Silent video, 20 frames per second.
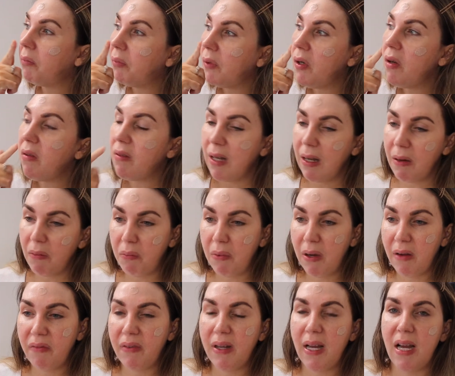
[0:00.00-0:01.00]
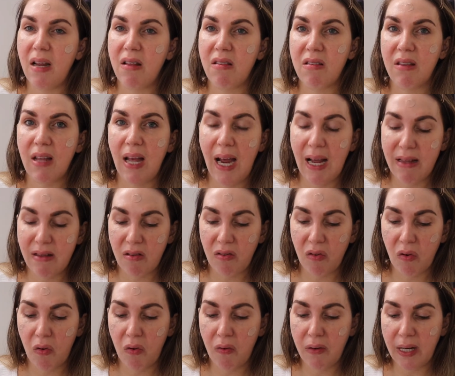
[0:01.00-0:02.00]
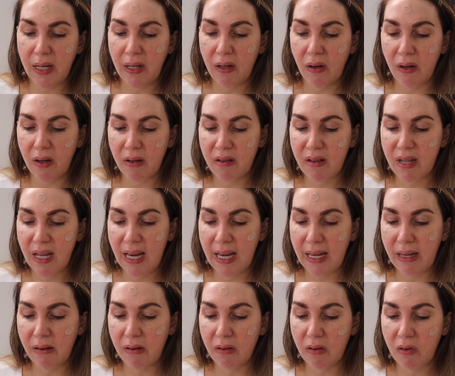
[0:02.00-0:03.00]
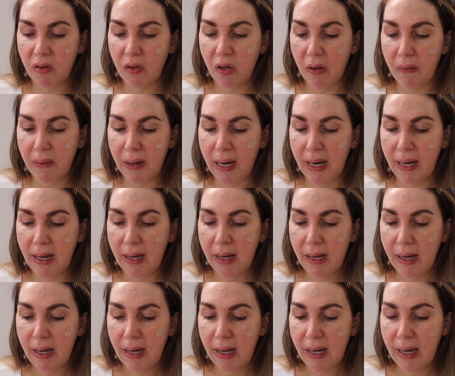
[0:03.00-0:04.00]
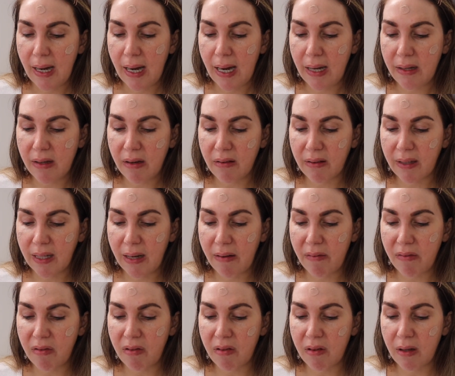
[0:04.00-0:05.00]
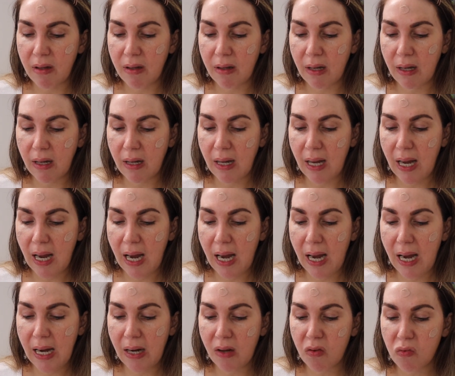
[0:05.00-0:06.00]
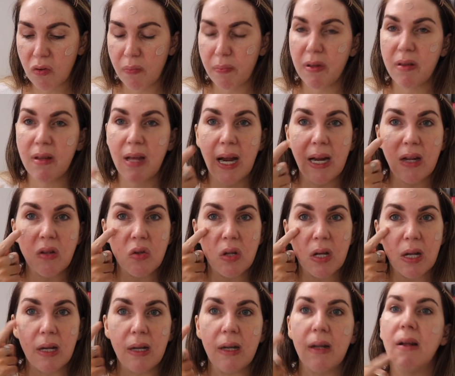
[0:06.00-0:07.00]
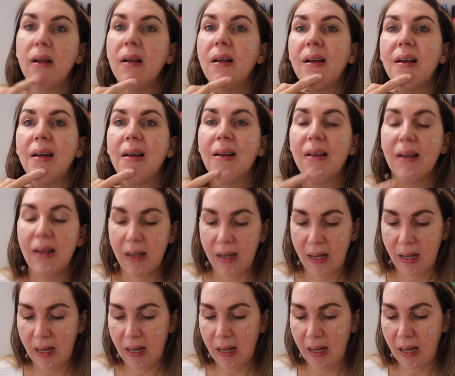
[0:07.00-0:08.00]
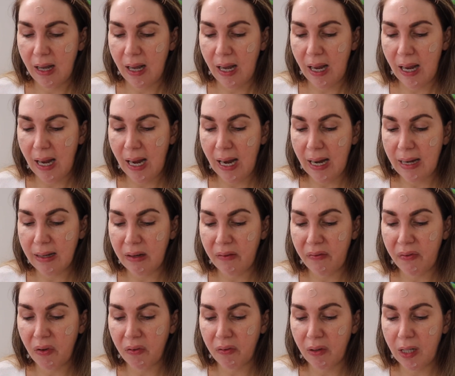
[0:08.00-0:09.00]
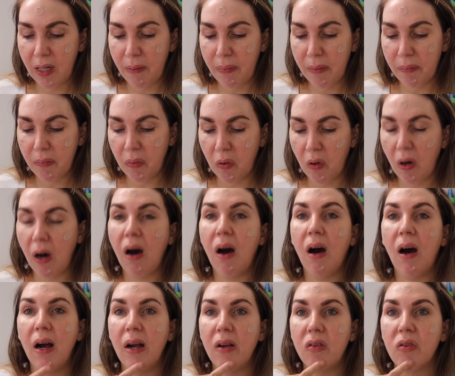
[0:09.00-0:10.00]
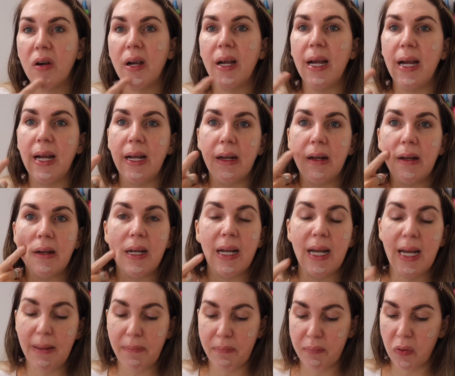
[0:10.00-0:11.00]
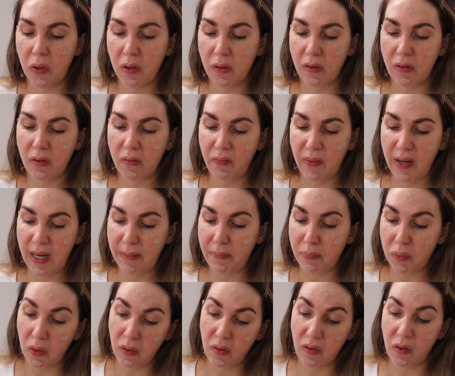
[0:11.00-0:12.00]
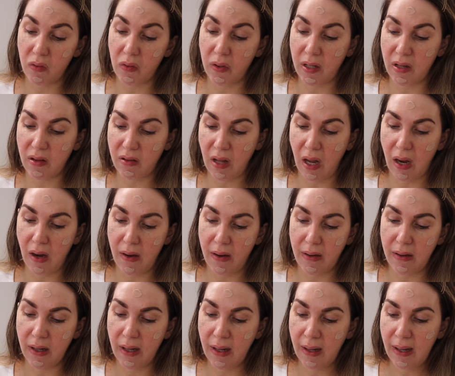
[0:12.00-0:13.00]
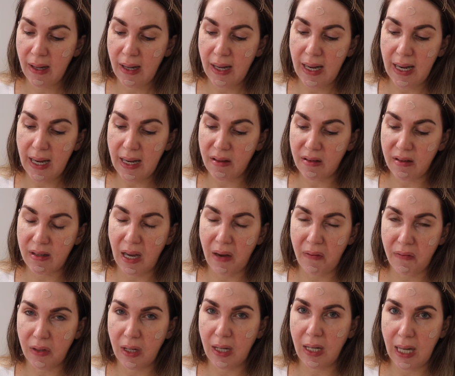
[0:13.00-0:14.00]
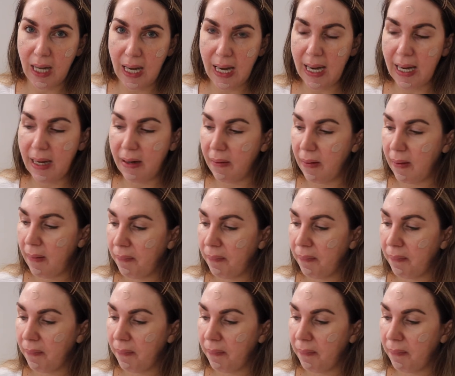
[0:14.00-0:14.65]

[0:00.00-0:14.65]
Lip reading: using it with this, as it's already got a tint to it, it just gives extra protection and it feels a little bit more hydrating. The bronzer on its own is definitely